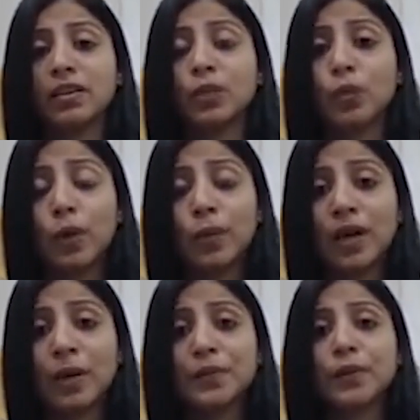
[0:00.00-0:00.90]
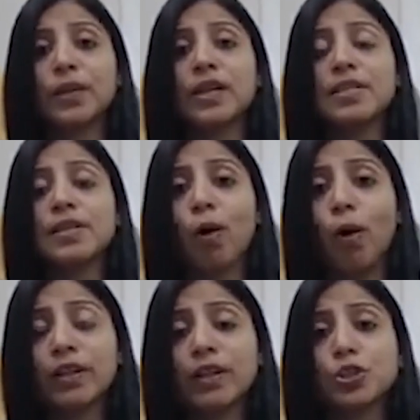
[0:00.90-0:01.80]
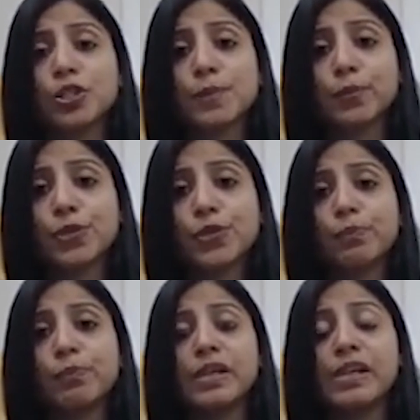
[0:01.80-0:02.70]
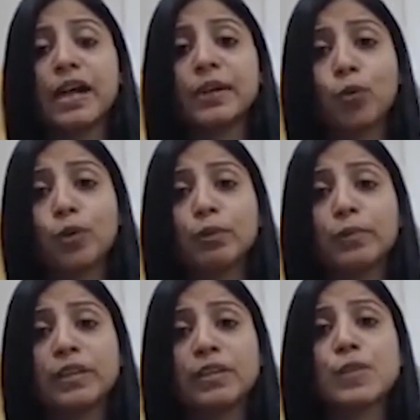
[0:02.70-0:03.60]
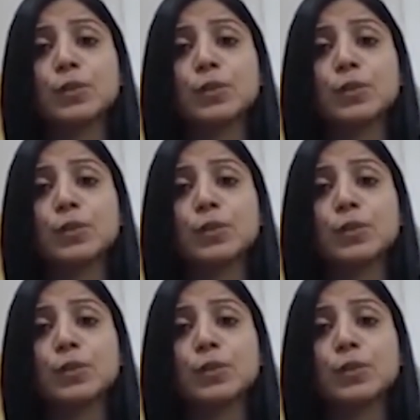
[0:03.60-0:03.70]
guava, okay, oranges, mosambi, and watermelon.